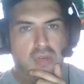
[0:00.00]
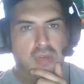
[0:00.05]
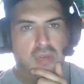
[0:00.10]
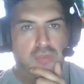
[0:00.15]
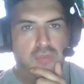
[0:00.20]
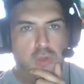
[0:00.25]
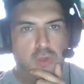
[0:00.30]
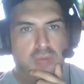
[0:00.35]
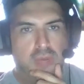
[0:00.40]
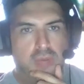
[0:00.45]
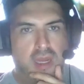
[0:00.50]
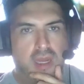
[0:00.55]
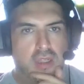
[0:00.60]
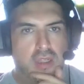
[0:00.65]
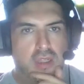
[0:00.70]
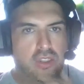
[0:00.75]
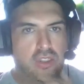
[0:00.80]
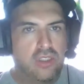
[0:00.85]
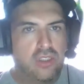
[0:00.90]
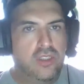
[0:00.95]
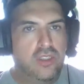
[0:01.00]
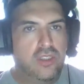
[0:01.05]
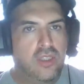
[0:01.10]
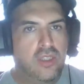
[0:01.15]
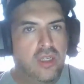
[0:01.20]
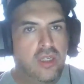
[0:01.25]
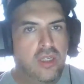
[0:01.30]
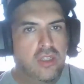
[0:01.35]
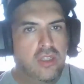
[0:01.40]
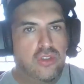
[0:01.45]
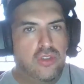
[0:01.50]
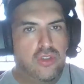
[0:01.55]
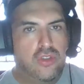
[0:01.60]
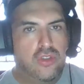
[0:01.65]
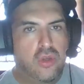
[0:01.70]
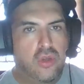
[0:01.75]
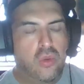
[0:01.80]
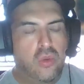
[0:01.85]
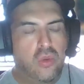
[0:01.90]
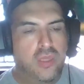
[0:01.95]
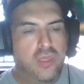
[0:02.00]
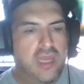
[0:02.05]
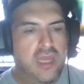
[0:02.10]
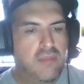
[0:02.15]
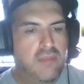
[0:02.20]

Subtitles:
field biologist. So what that